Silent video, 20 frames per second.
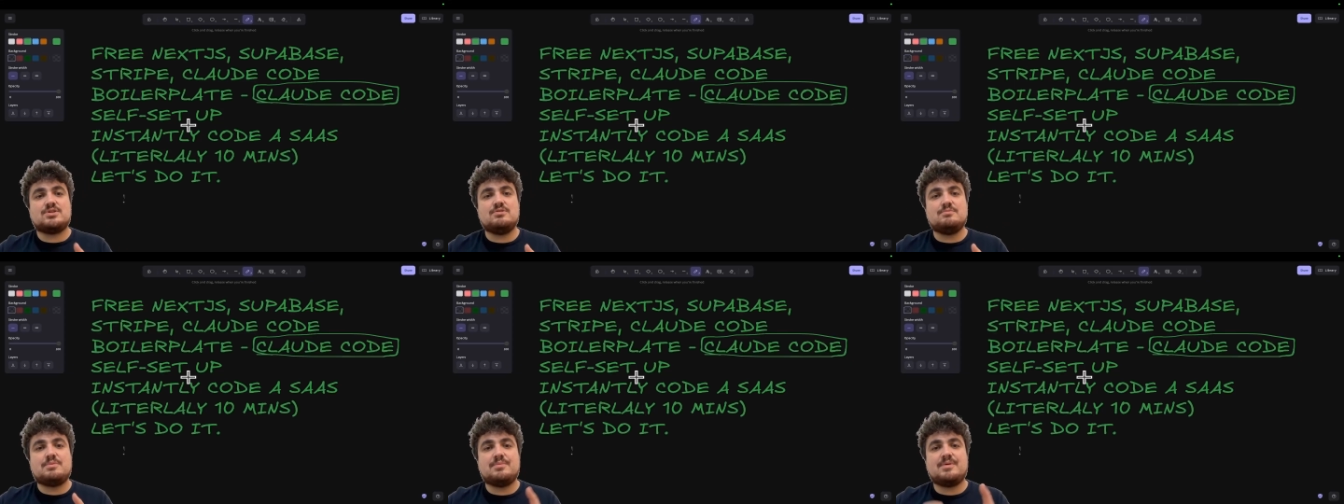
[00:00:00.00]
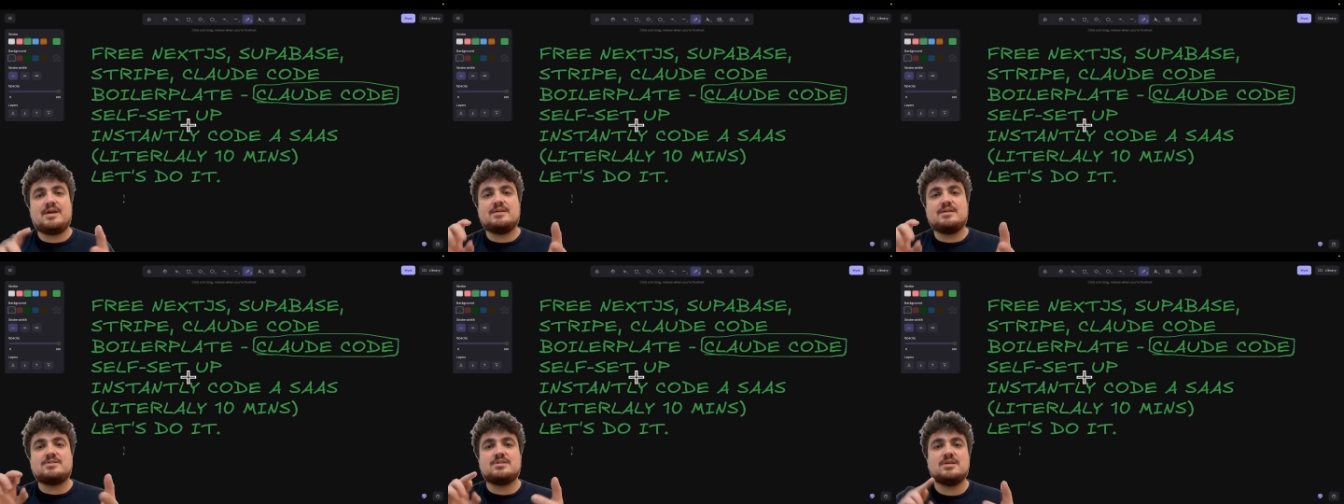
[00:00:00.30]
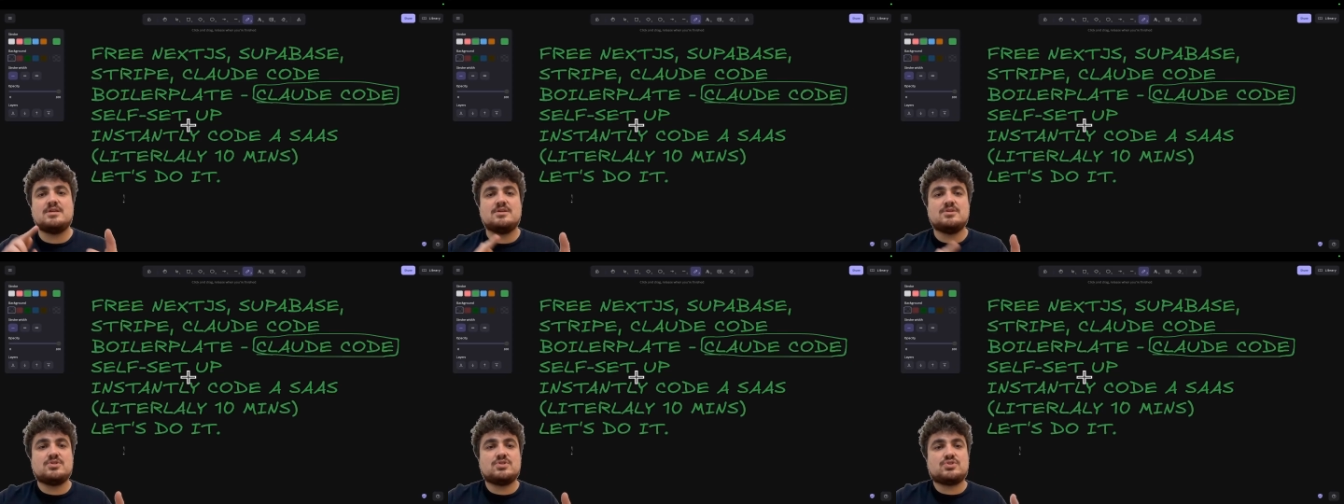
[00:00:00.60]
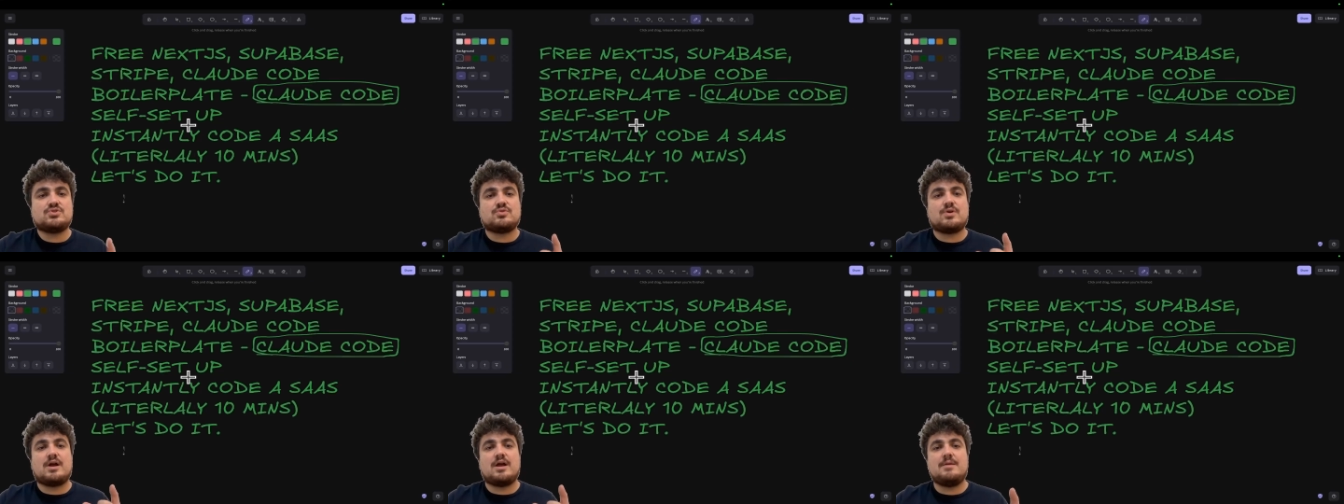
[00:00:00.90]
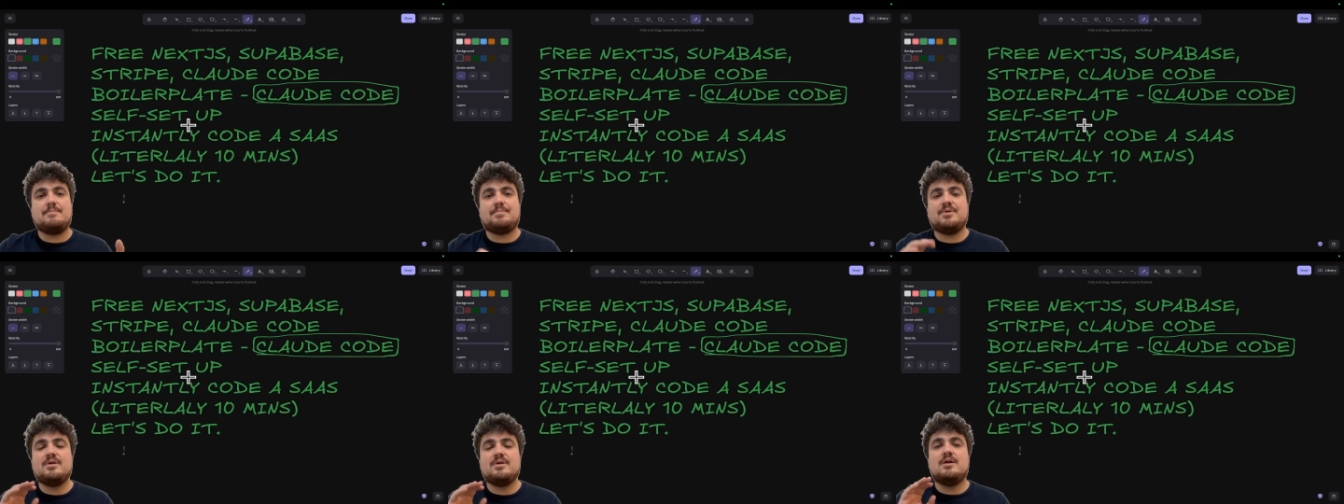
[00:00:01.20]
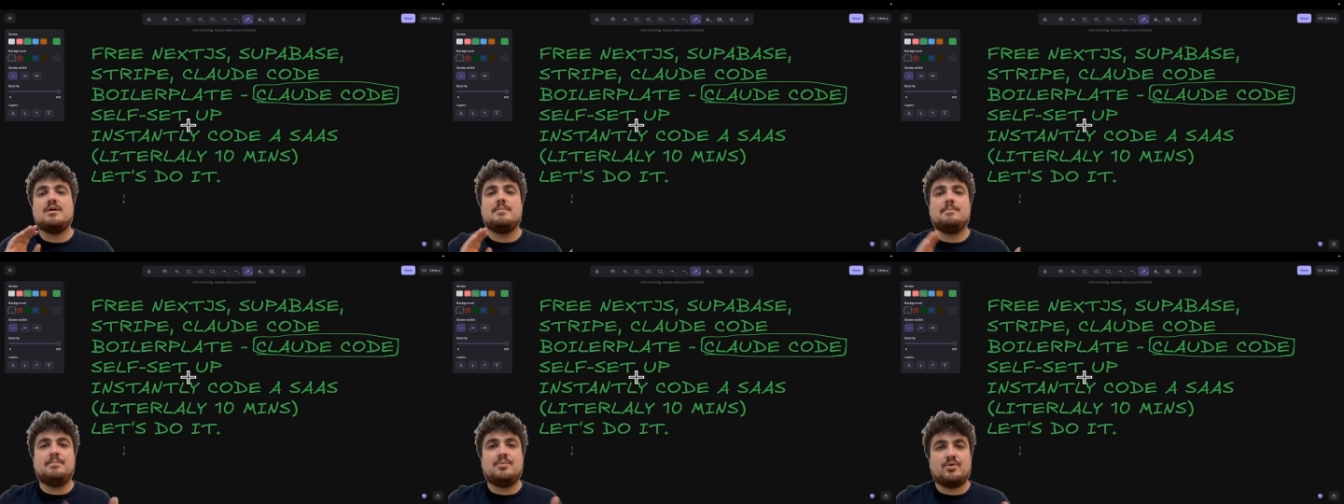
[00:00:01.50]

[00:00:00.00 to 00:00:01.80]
Supabase Stripe